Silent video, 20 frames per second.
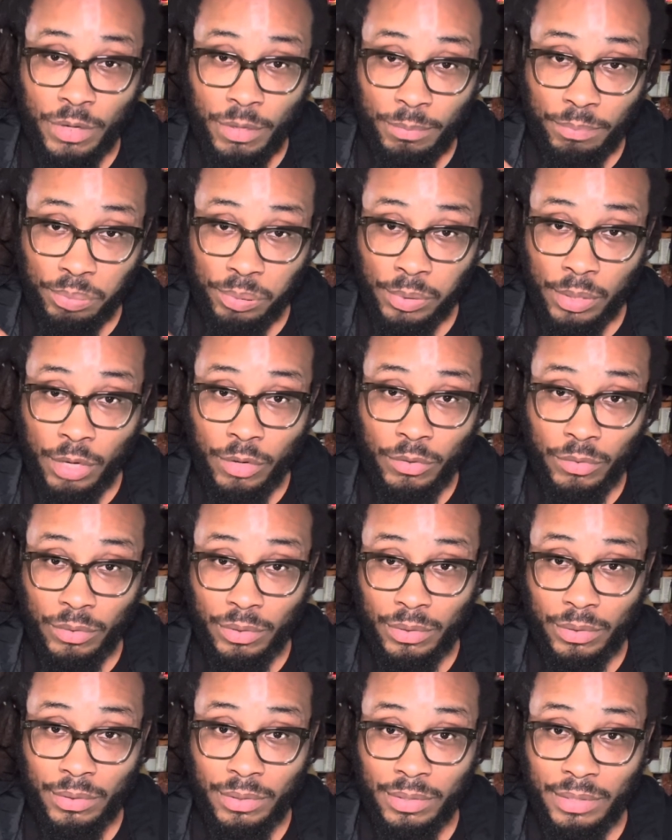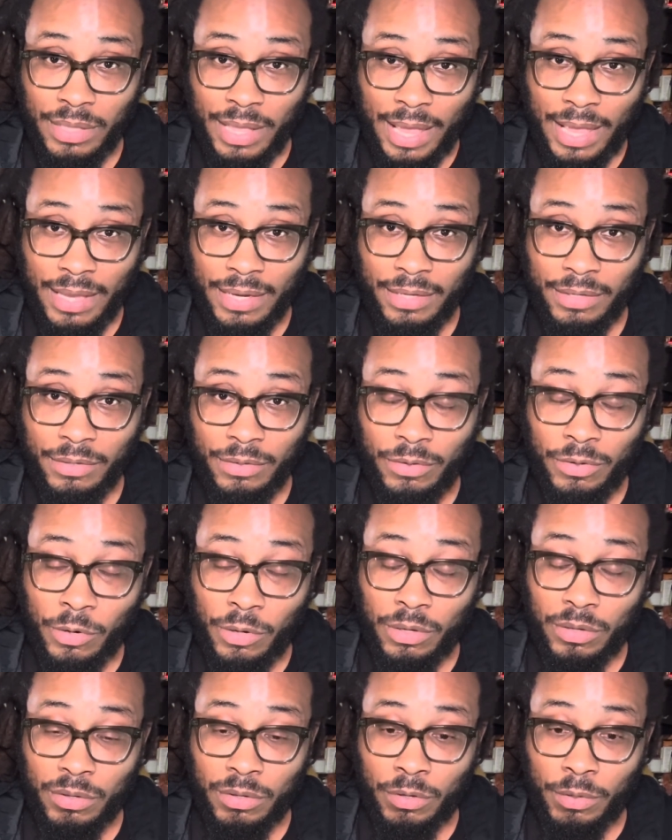to plural that
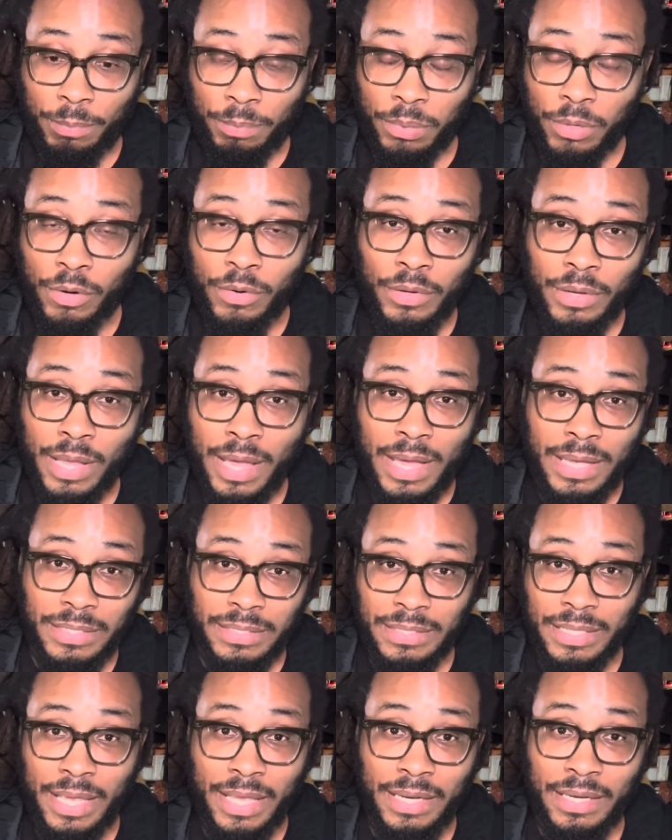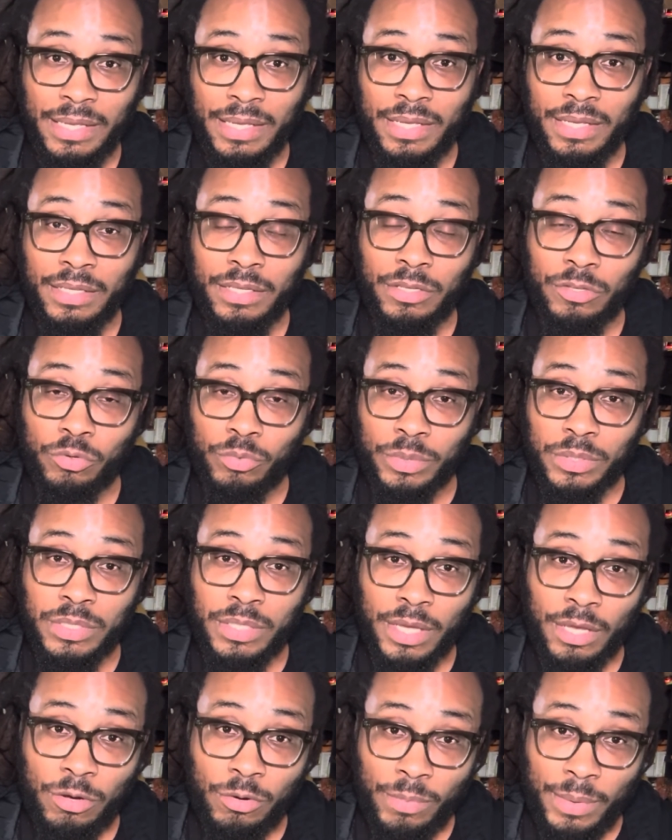or pluralize that, then you would
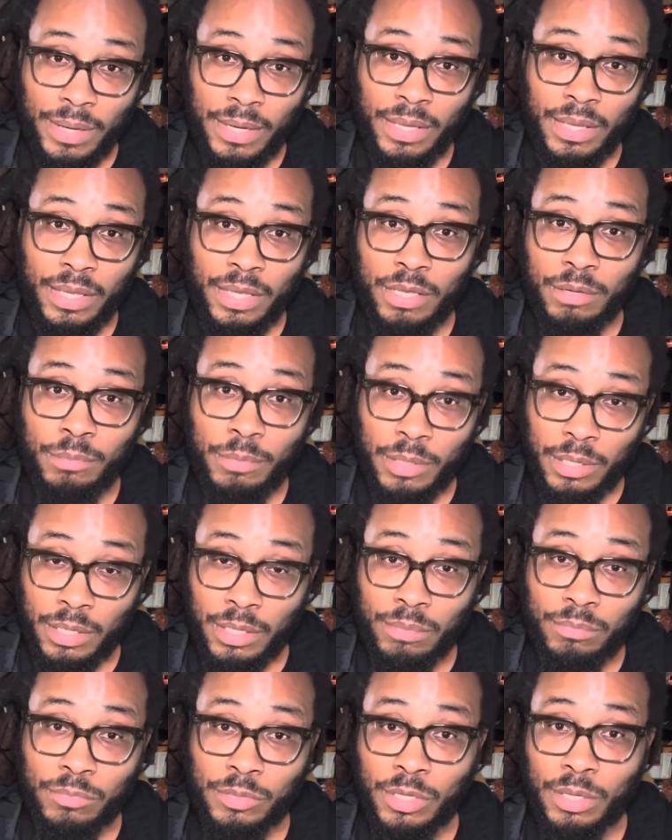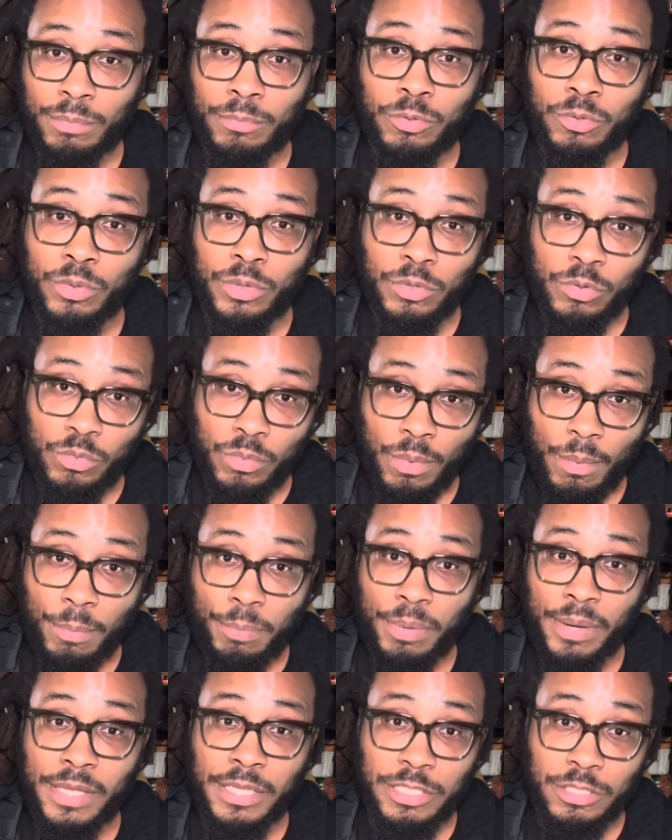take away the M or the MW and you
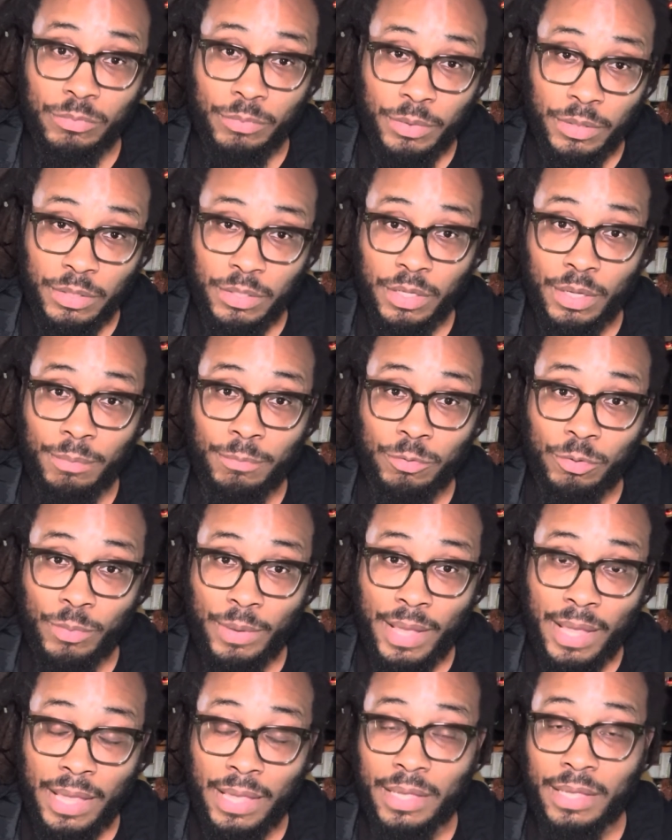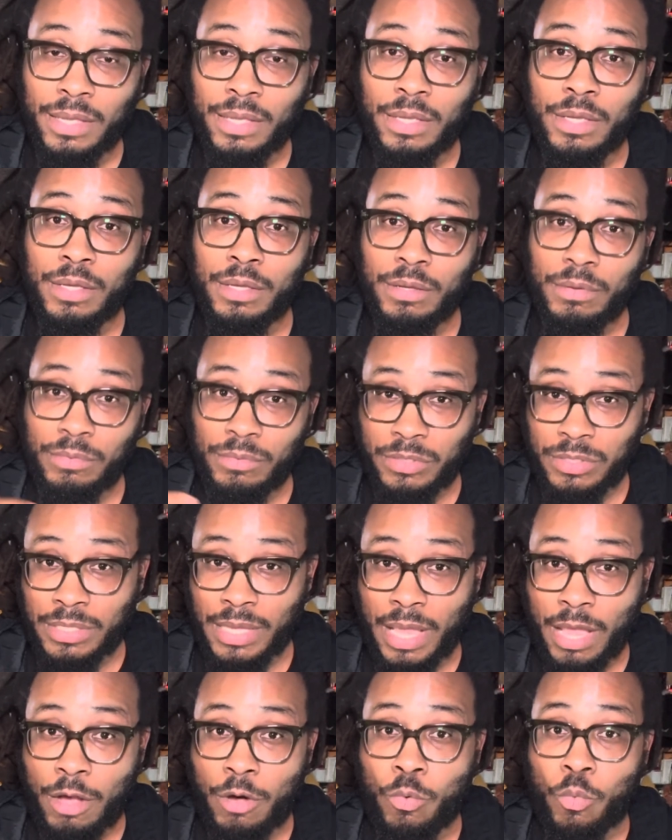replace it with a WA
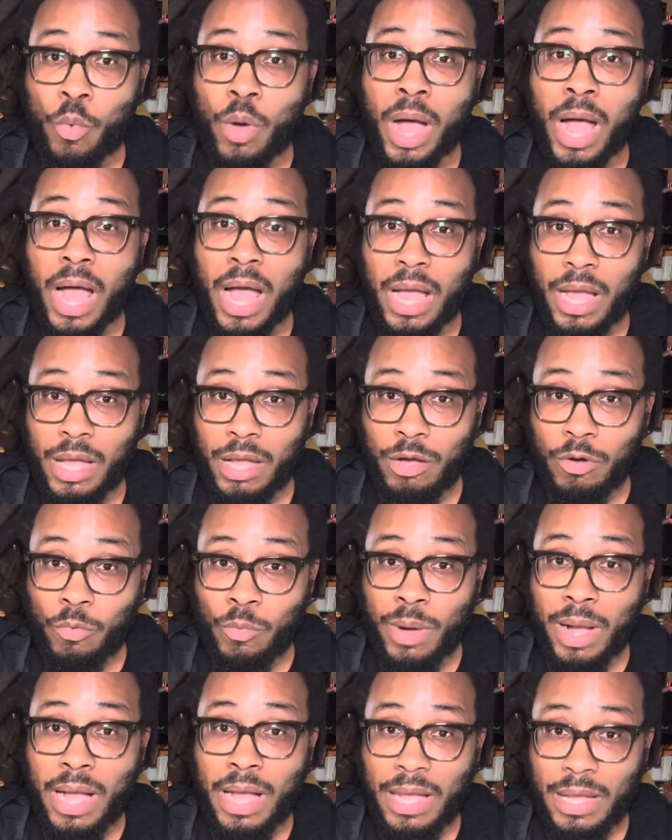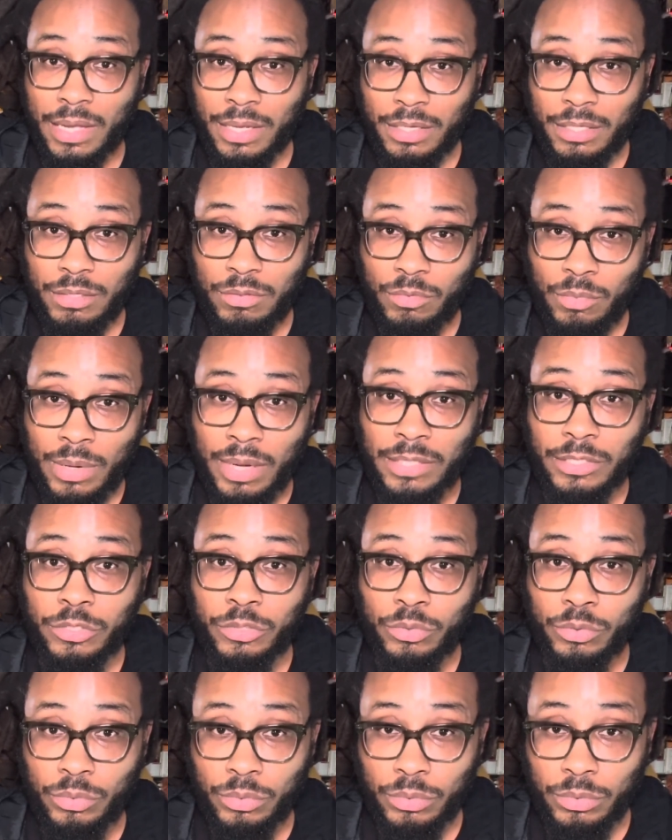sound. Wah
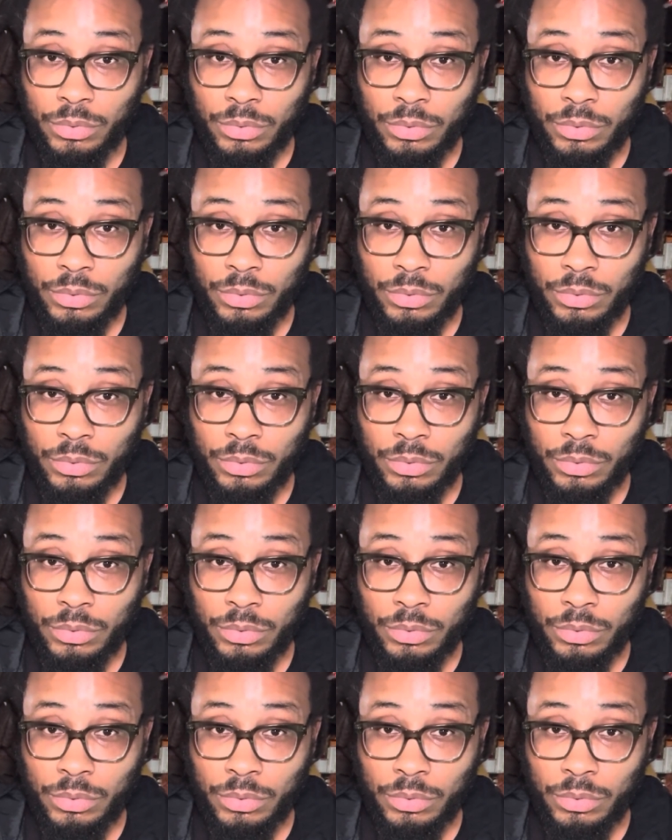too.